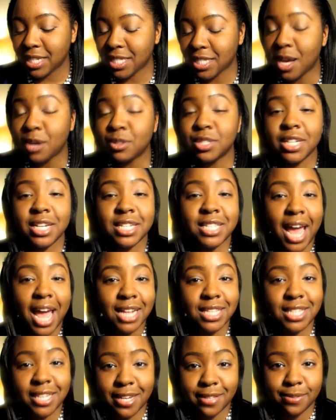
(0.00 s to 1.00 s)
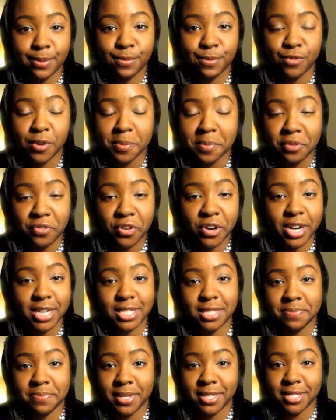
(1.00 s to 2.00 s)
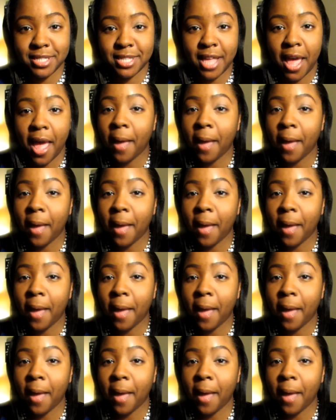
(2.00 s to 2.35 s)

so she decided to get them for me for Christmas.